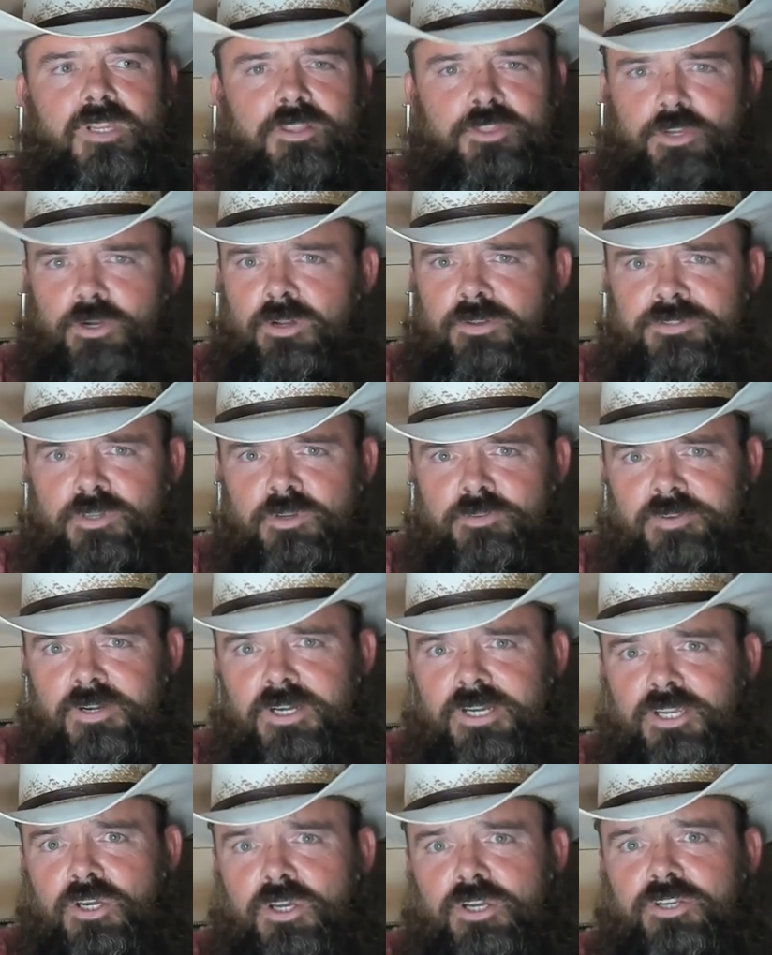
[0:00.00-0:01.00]
they're also
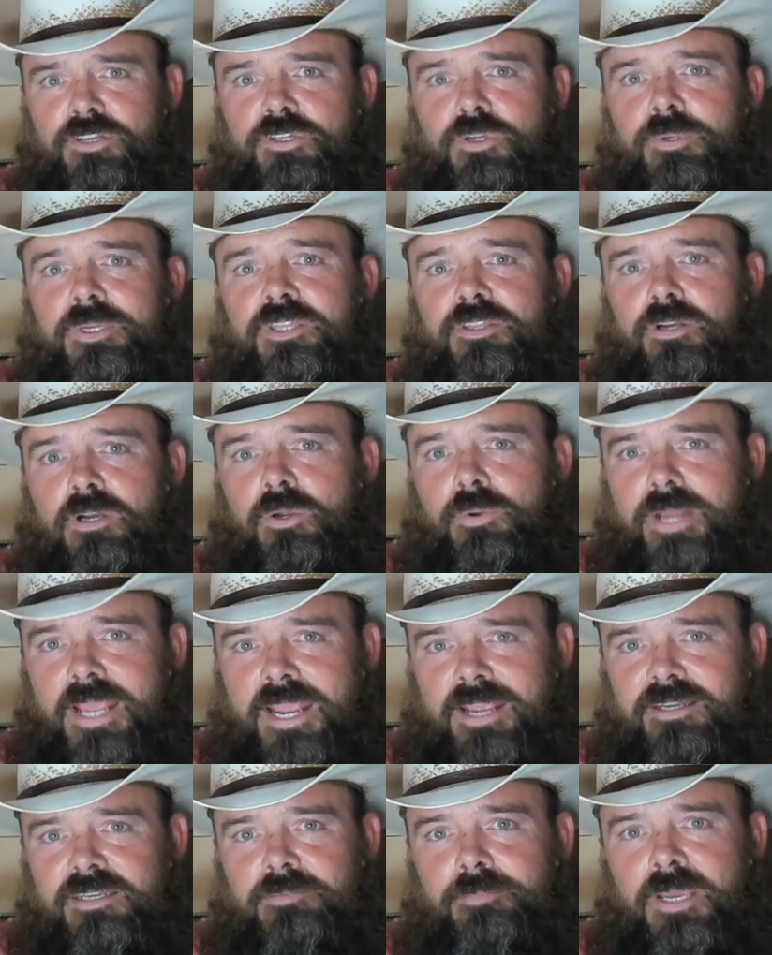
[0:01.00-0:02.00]
very good at doing their own
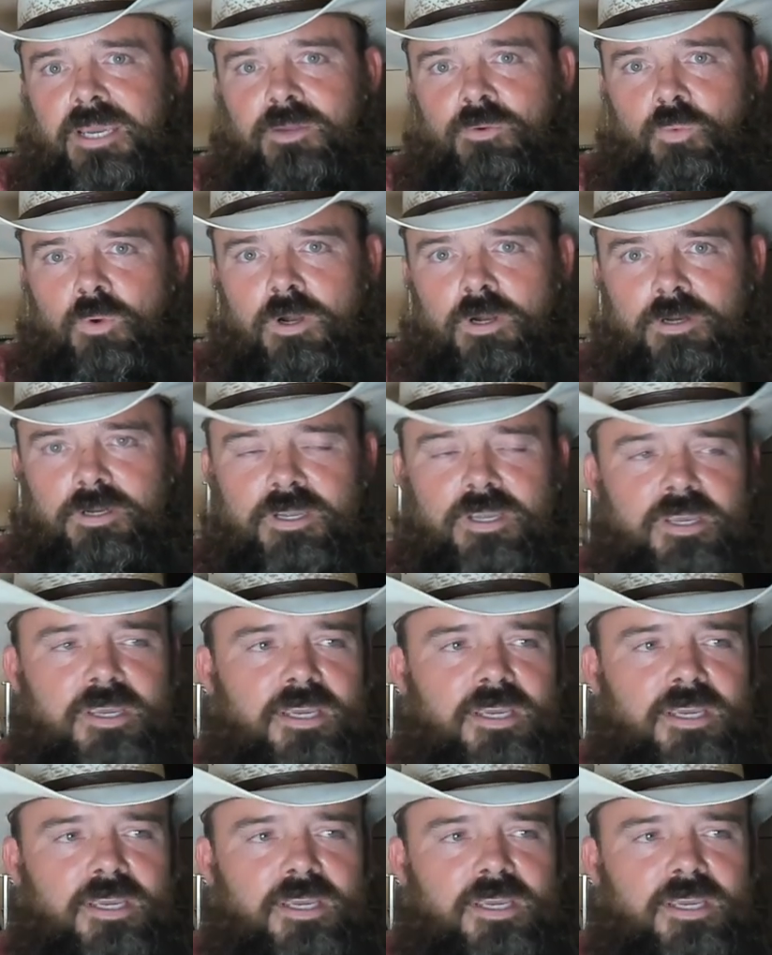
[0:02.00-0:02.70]
handyman work.